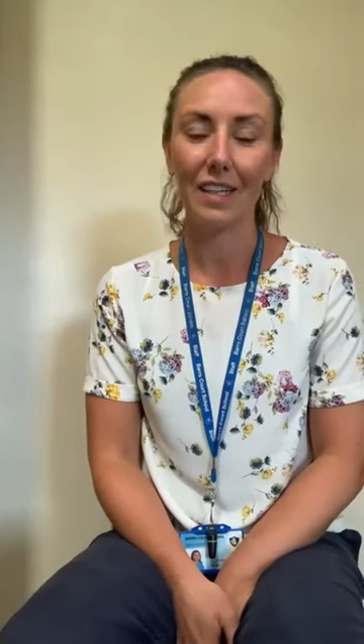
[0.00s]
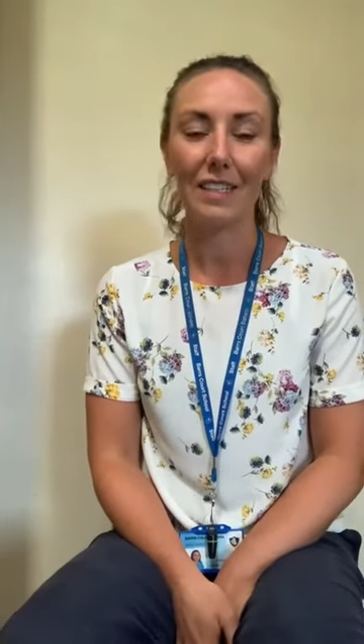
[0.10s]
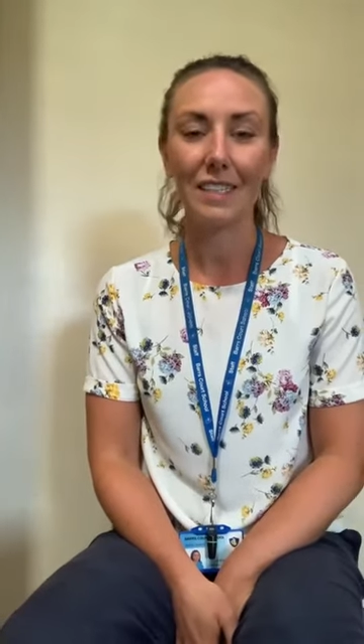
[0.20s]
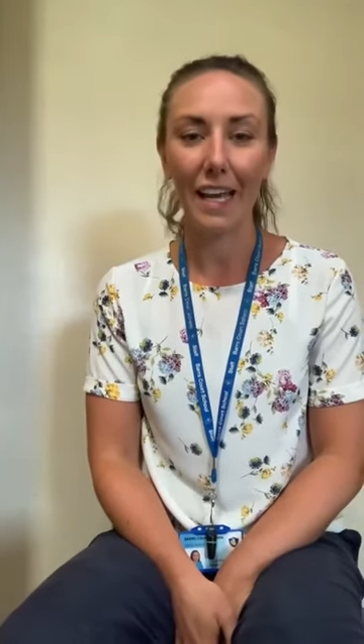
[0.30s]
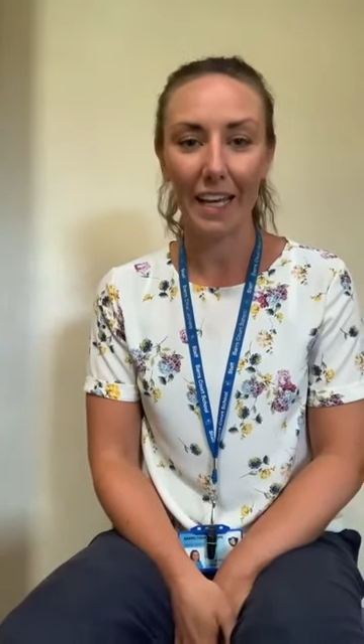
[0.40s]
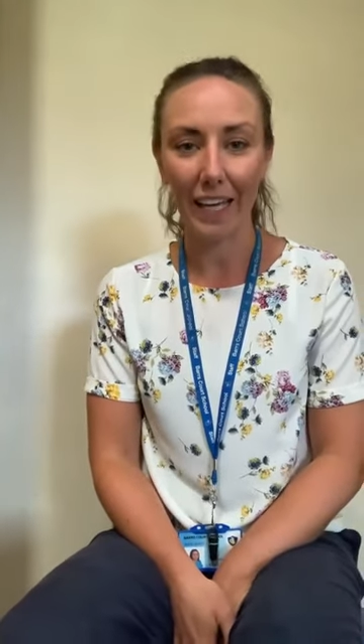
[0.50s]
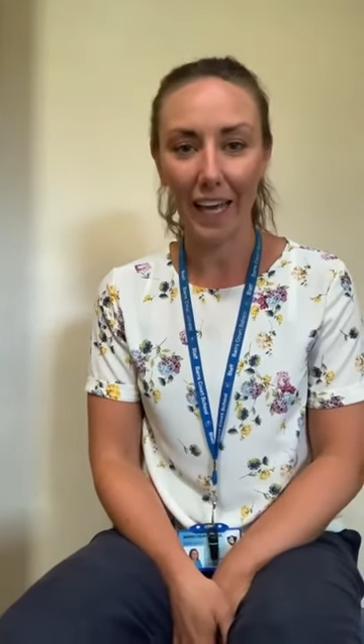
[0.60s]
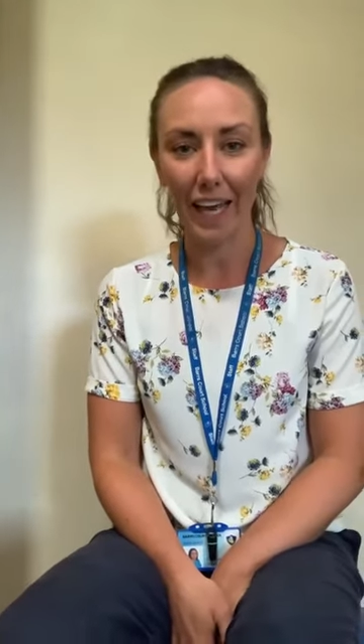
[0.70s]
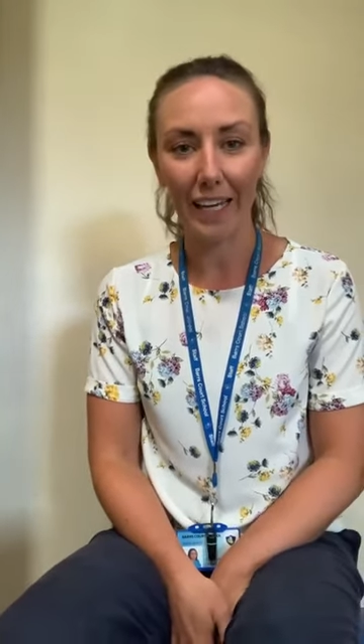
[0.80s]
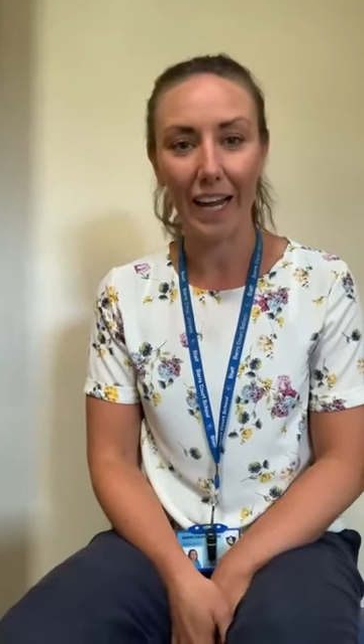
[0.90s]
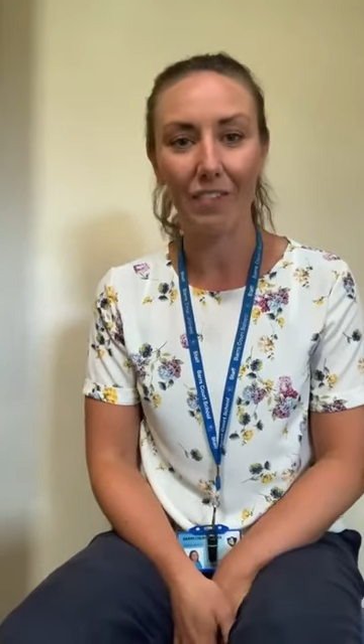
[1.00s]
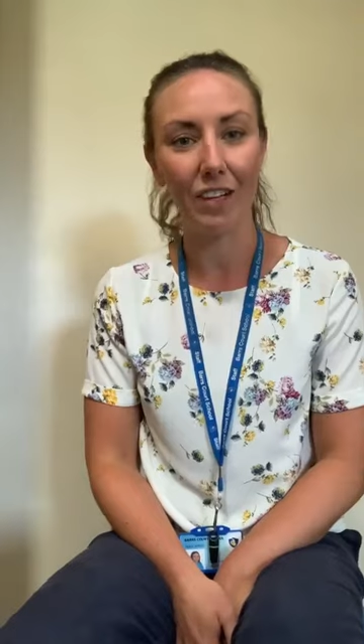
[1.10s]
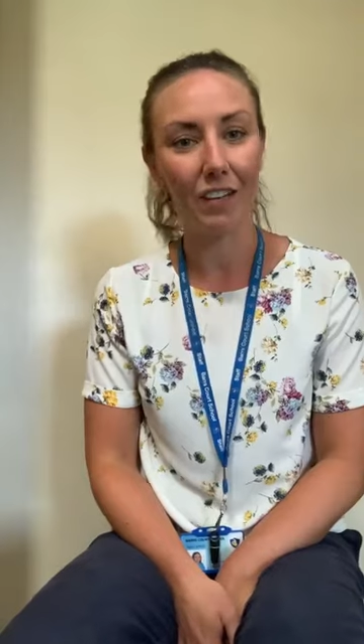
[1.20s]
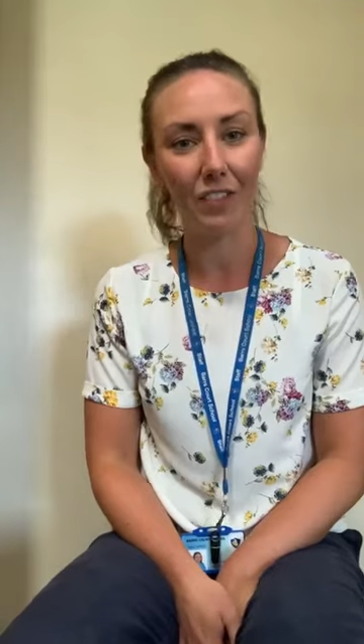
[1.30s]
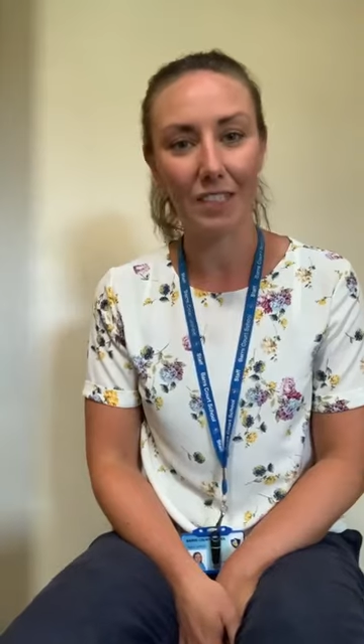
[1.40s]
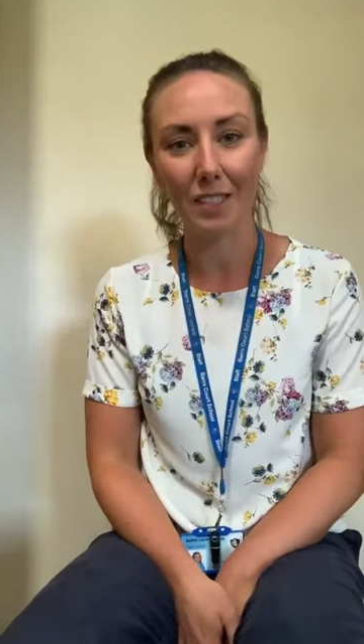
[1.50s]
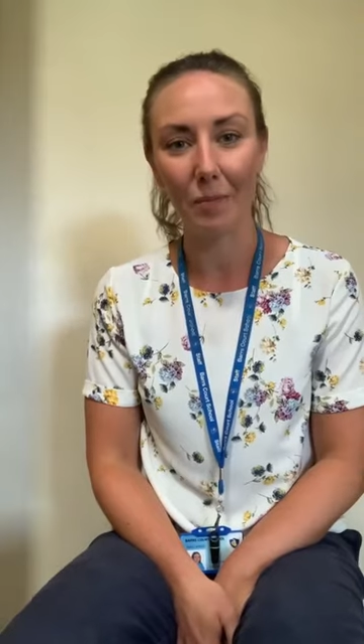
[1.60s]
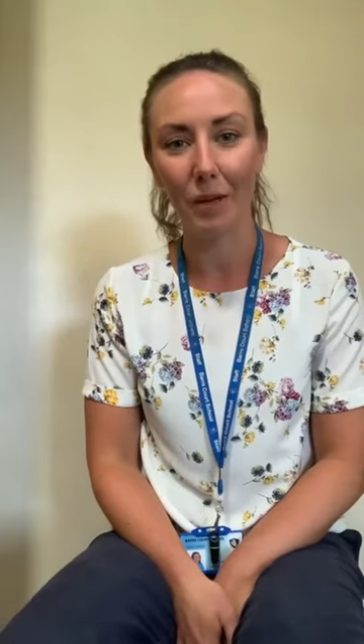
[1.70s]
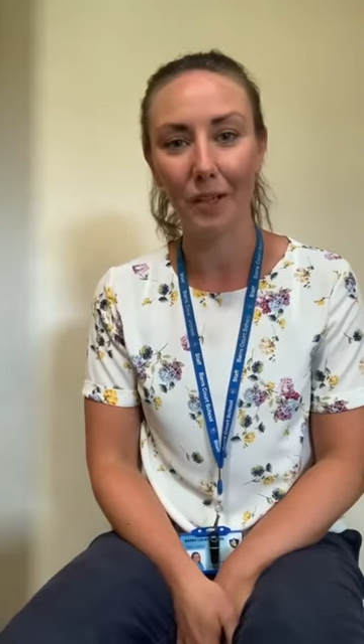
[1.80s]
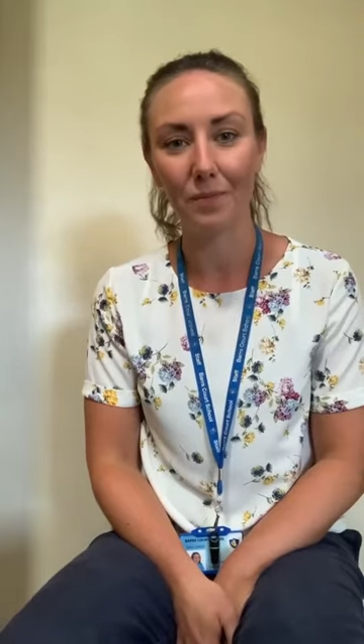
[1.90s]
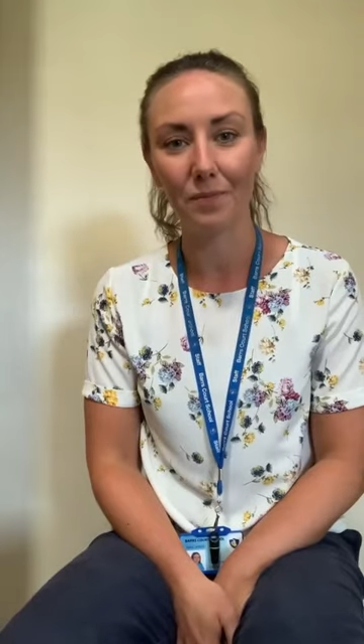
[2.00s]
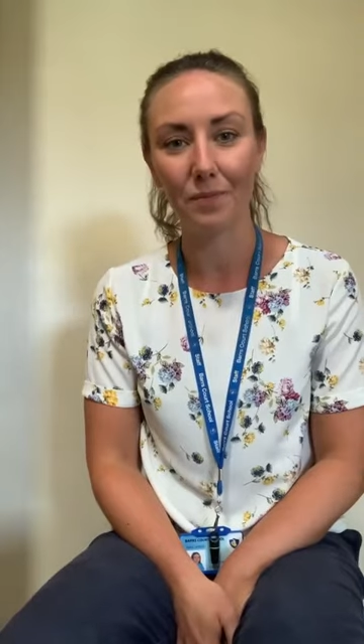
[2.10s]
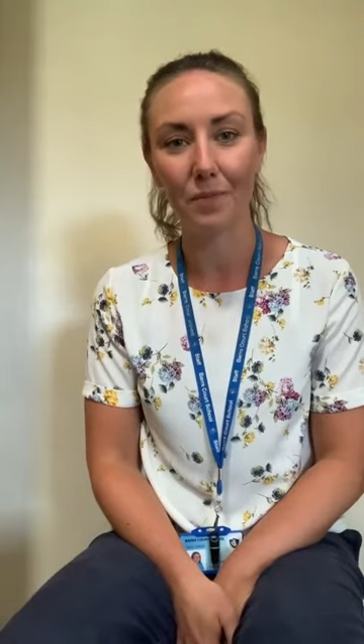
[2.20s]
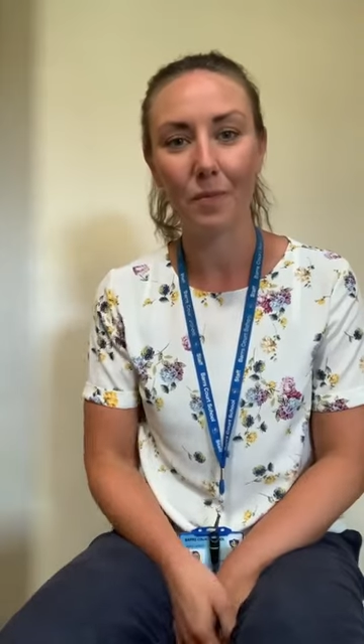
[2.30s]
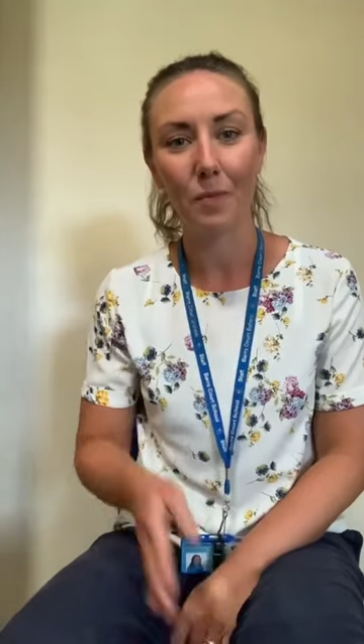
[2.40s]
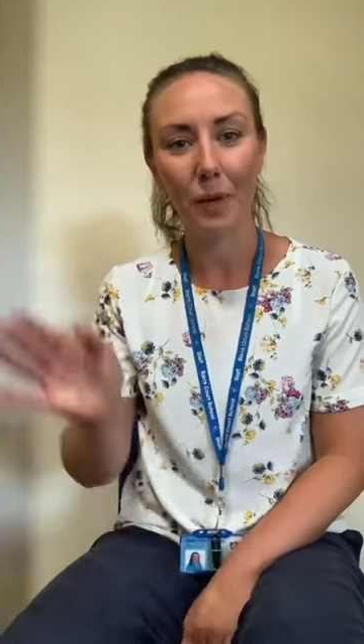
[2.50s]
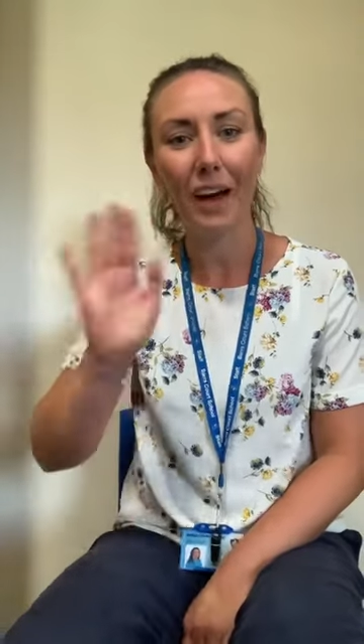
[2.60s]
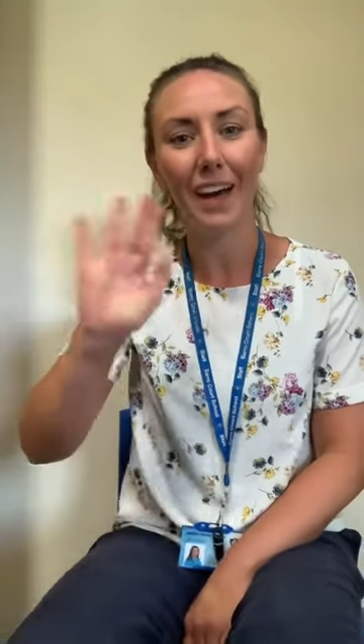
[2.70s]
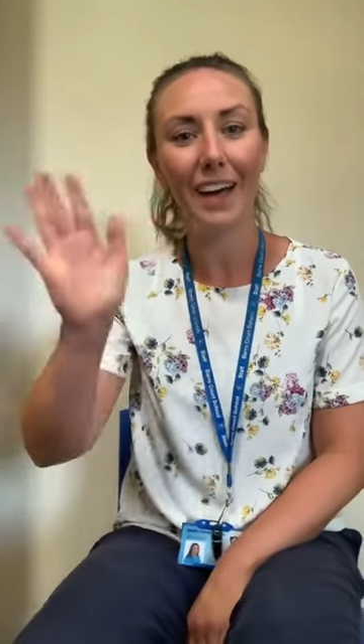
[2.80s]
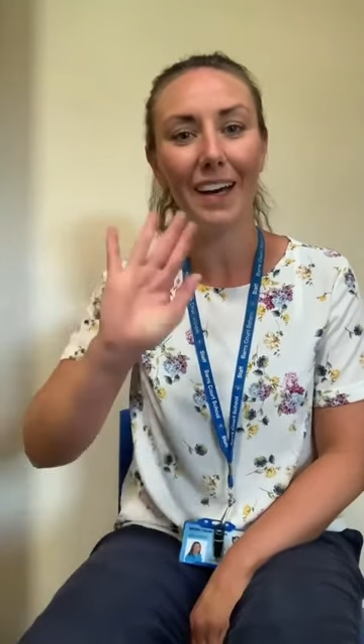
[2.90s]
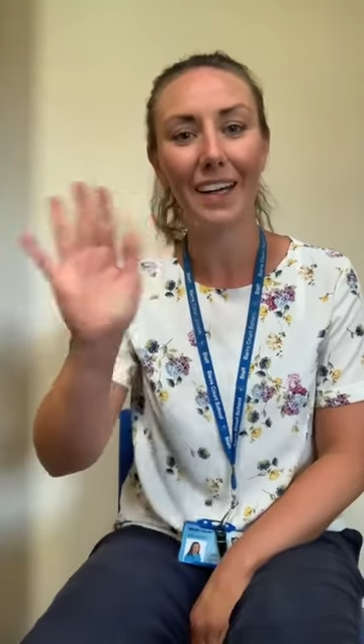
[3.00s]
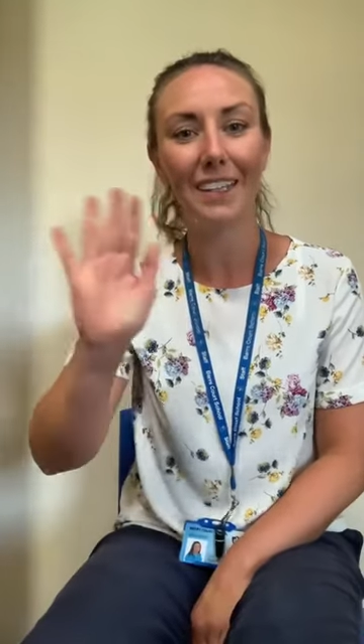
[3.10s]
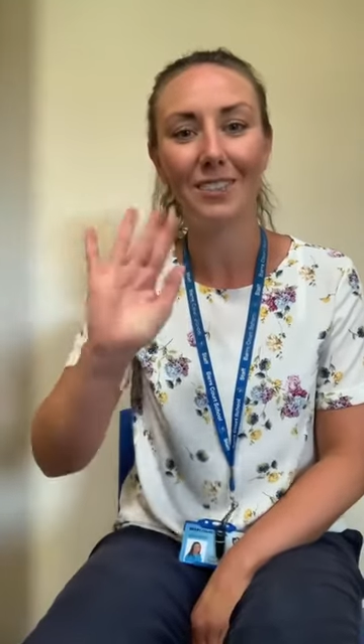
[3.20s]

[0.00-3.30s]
Take care and have a lovely summer. Bye.